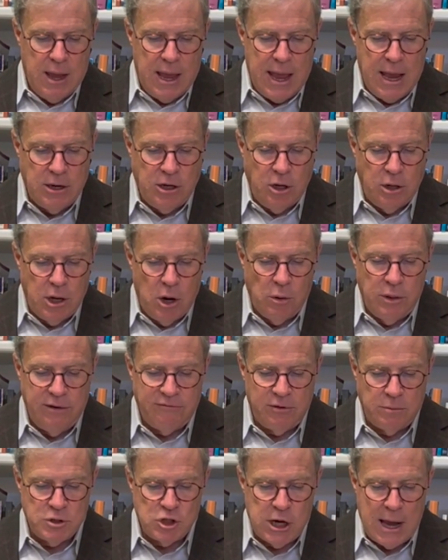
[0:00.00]
and you know that
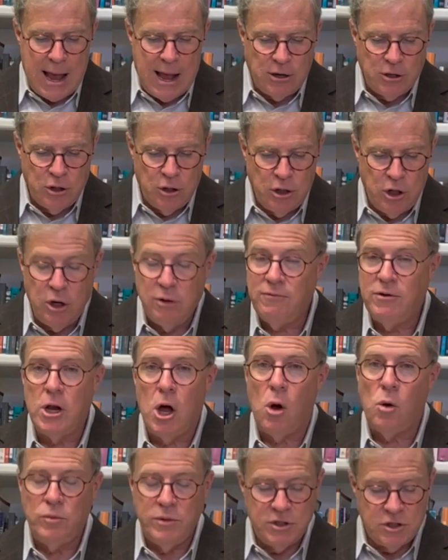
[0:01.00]
from childhood you've
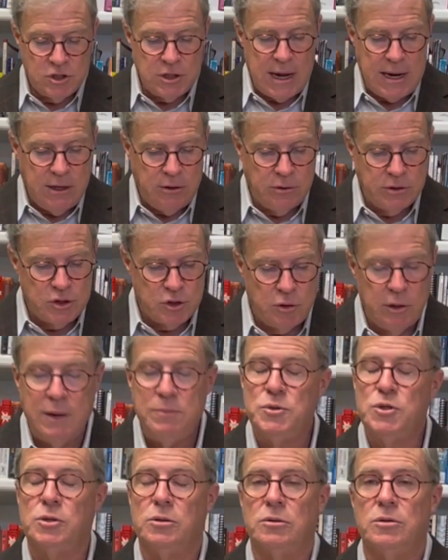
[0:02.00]
known the sacred
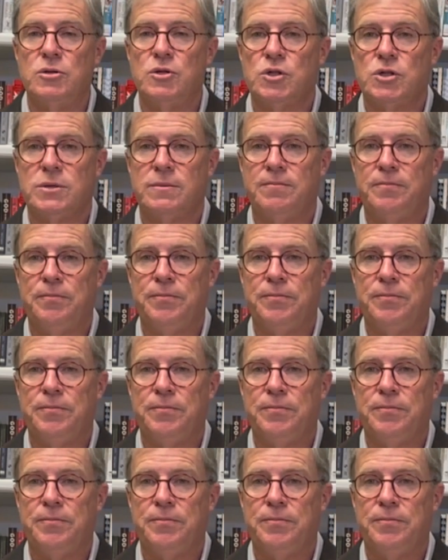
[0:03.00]
scriptures.